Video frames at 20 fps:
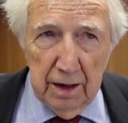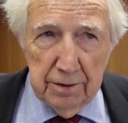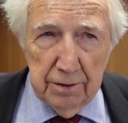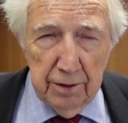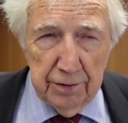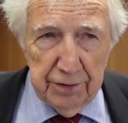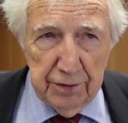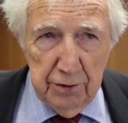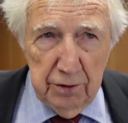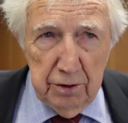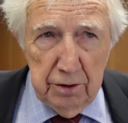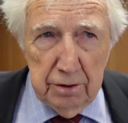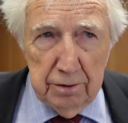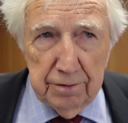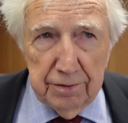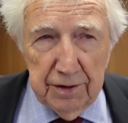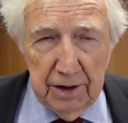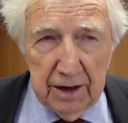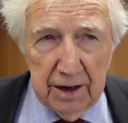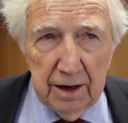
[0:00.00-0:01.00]
The third
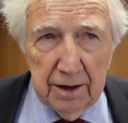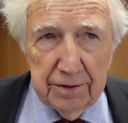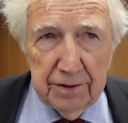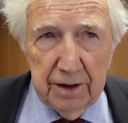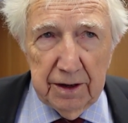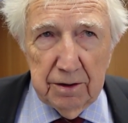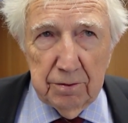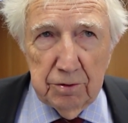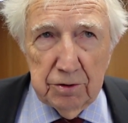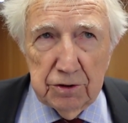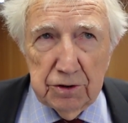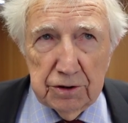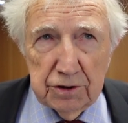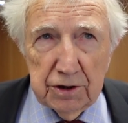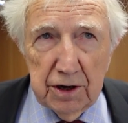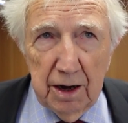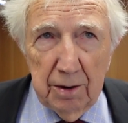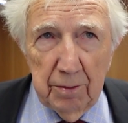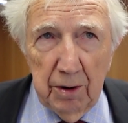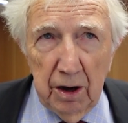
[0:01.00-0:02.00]
thing, I think, which has
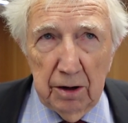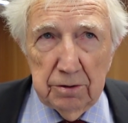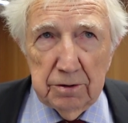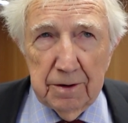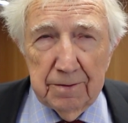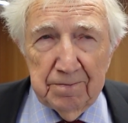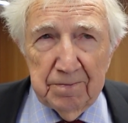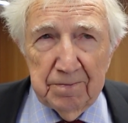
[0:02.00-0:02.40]
come out